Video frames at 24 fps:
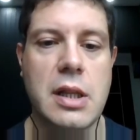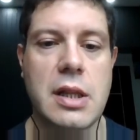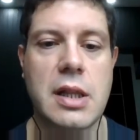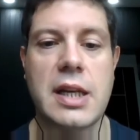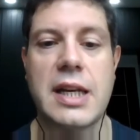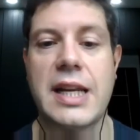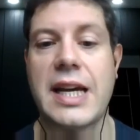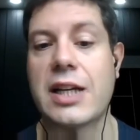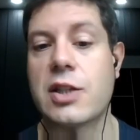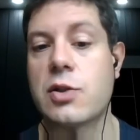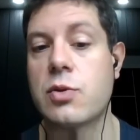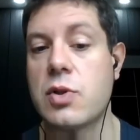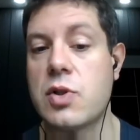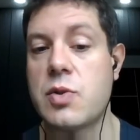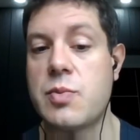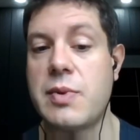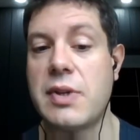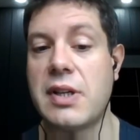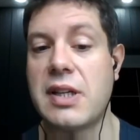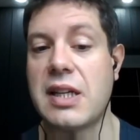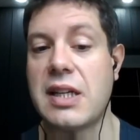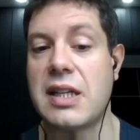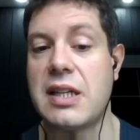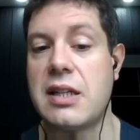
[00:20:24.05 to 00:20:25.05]
The next was
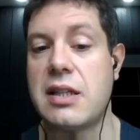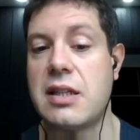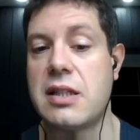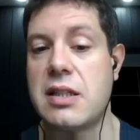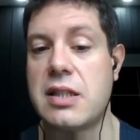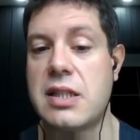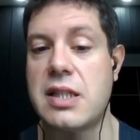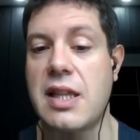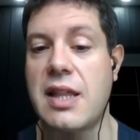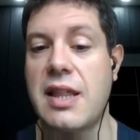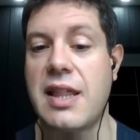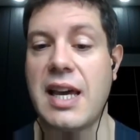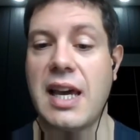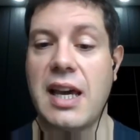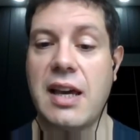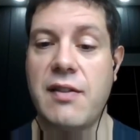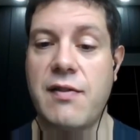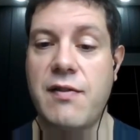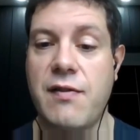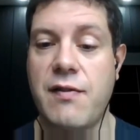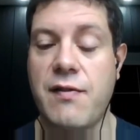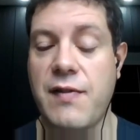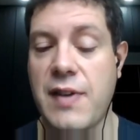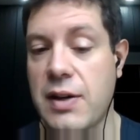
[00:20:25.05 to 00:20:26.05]
because they
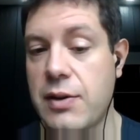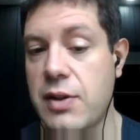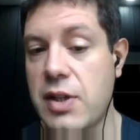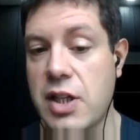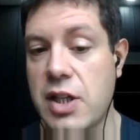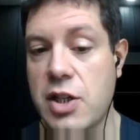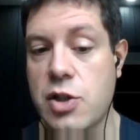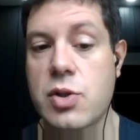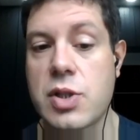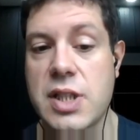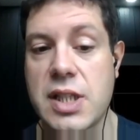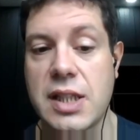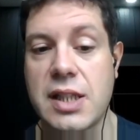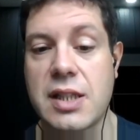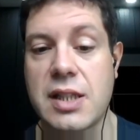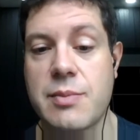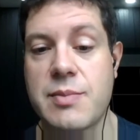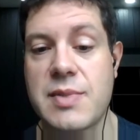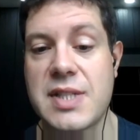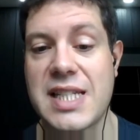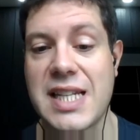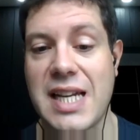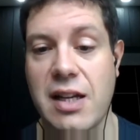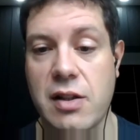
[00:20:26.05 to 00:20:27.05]
found it interesting
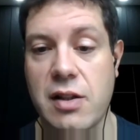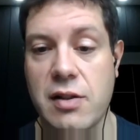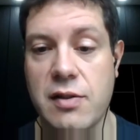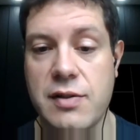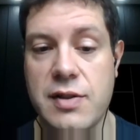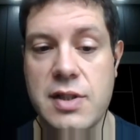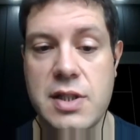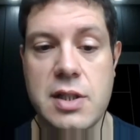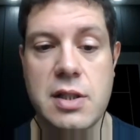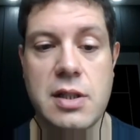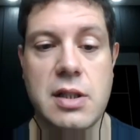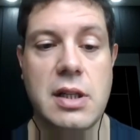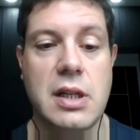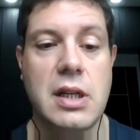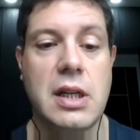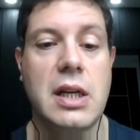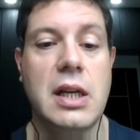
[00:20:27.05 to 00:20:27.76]
themselves.